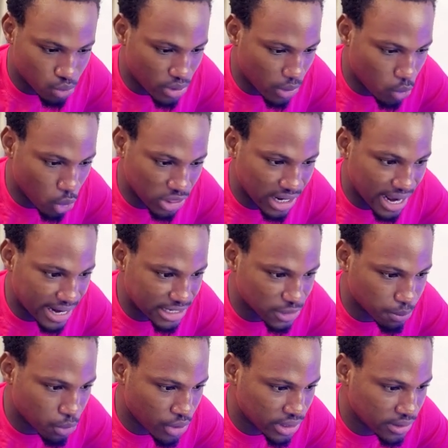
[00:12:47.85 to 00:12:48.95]
We're quoted at this
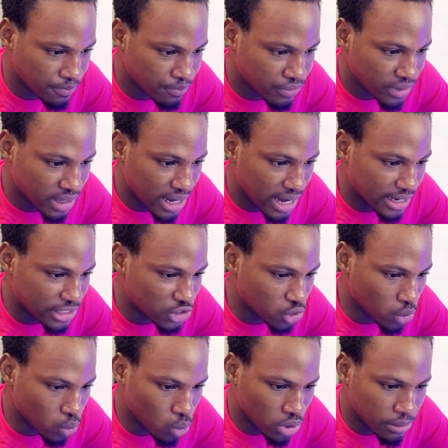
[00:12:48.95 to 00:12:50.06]
point, and this
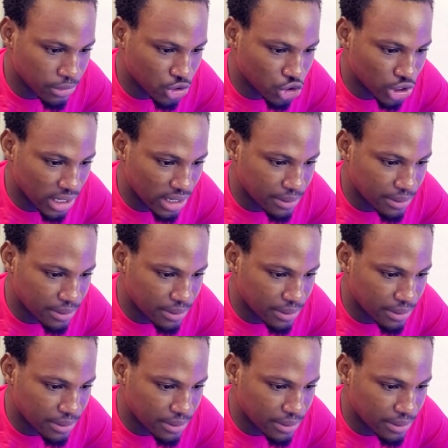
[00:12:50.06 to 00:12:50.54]
on one minute chart.